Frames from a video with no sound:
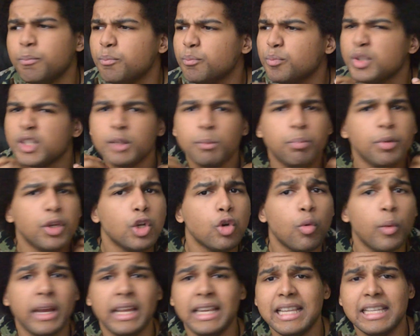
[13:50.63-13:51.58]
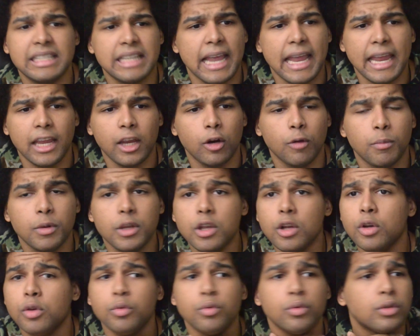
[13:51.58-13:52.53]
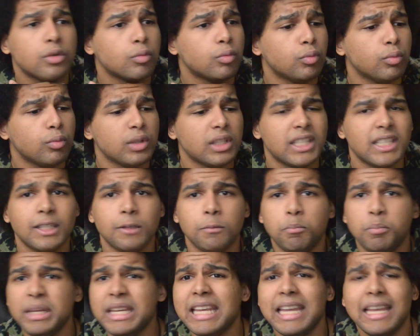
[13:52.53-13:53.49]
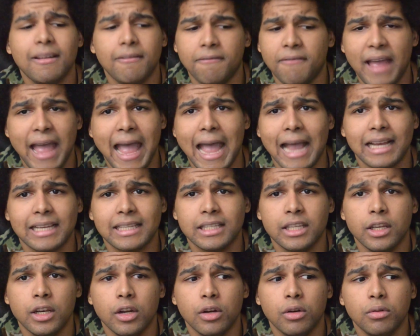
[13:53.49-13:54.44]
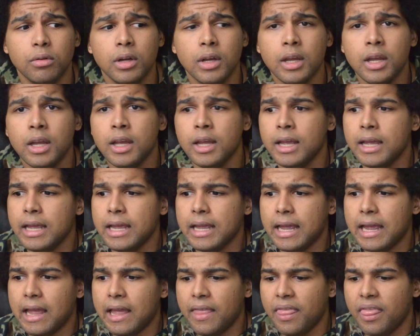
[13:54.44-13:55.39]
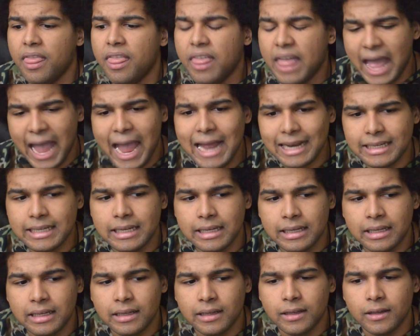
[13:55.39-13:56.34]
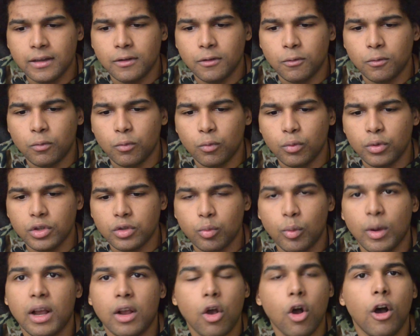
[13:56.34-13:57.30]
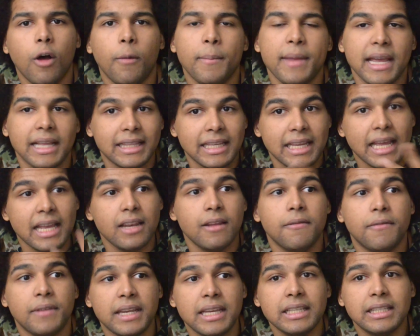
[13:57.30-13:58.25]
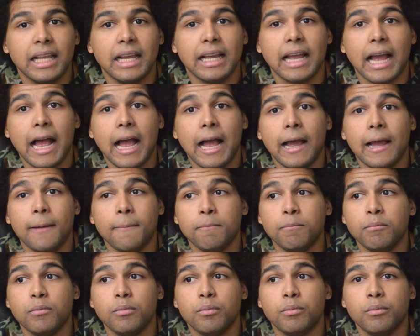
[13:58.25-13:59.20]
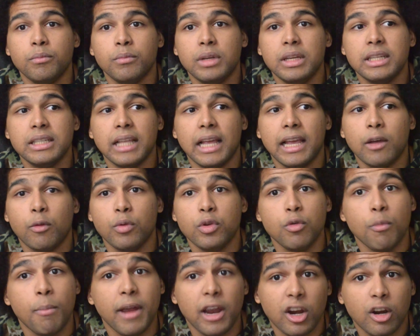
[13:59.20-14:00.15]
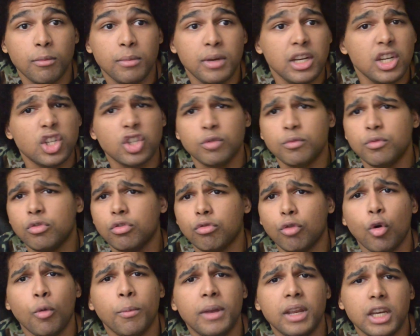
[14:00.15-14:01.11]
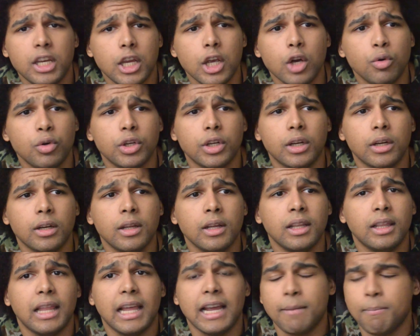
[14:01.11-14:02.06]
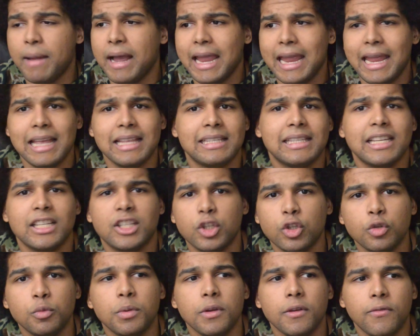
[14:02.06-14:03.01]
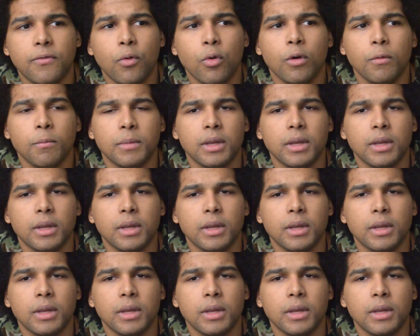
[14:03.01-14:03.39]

spewing this anger, but he also was, was speaking facts, you know? And that was what caught me at the end of it. He's like, I'm, he's like, when you bury me, just throw me in the ocean, like my ancestors before